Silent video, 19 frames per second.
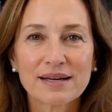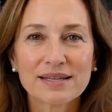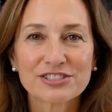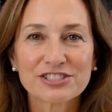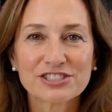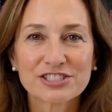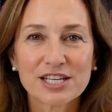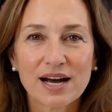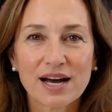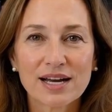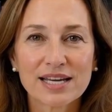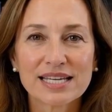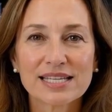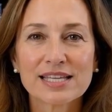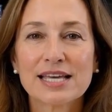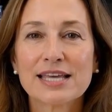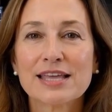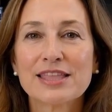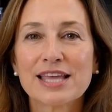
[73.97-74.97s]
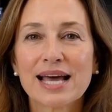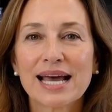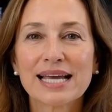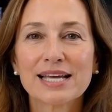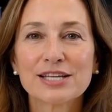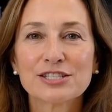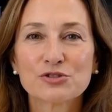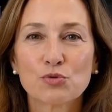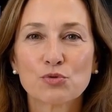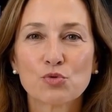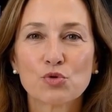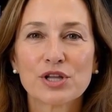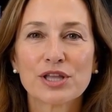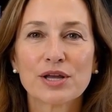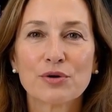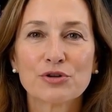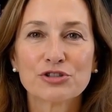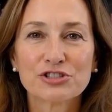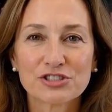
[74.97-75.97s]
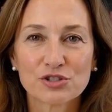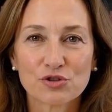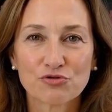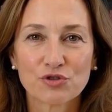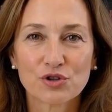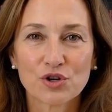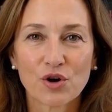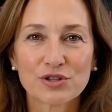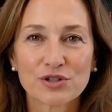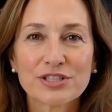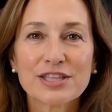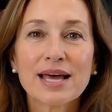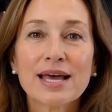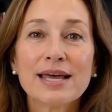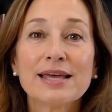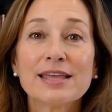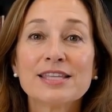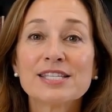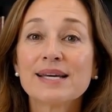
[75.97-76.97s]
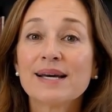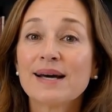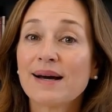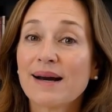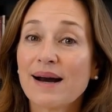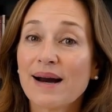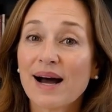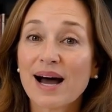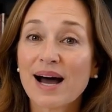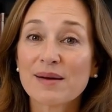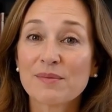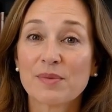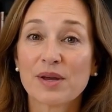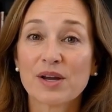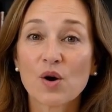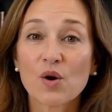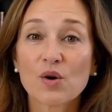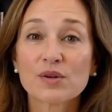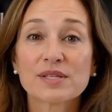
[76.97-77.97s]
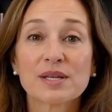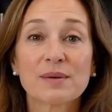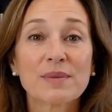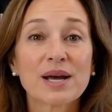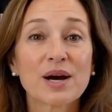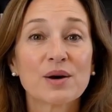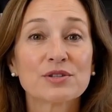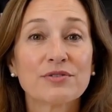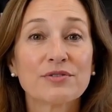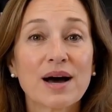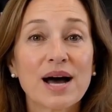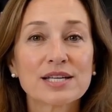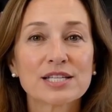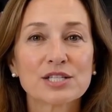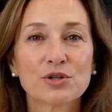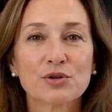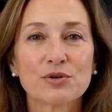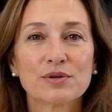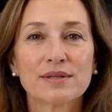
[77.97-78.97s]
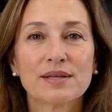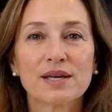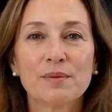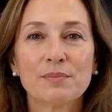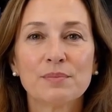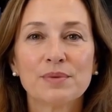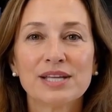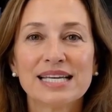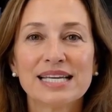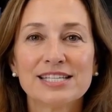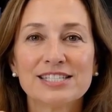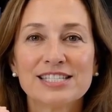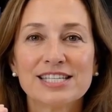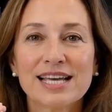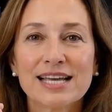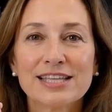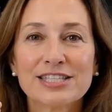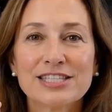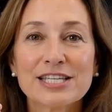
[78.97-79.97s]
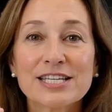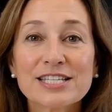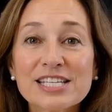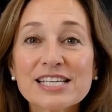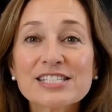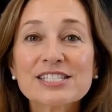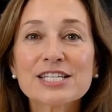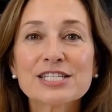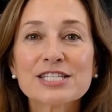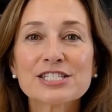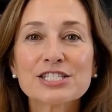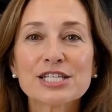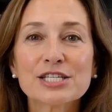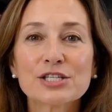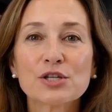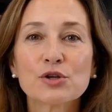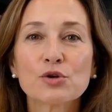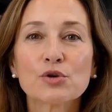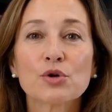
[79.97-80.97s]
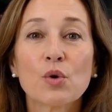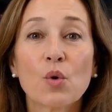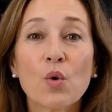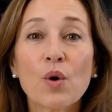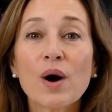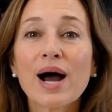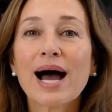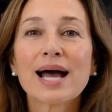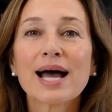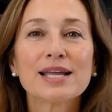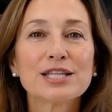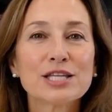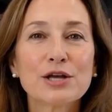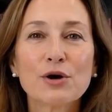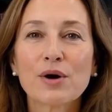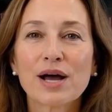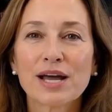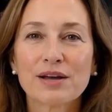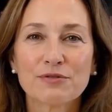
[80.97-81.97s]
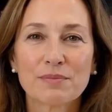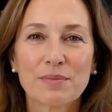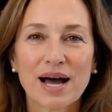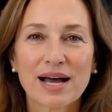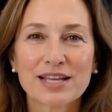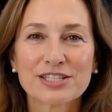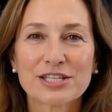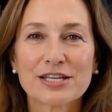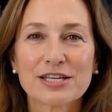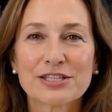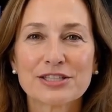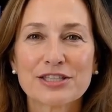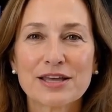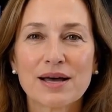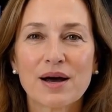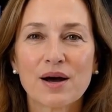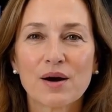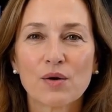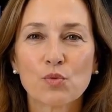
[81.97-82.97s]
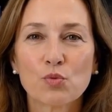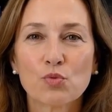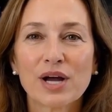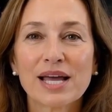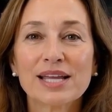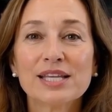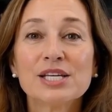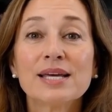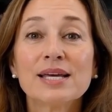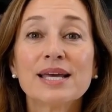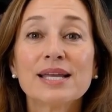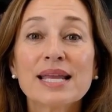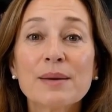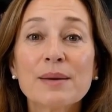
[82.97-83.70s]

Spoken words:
Sterling contains real silver content, and beyond the melt value, complete sets in discontinued or hand-engraved patterns regularly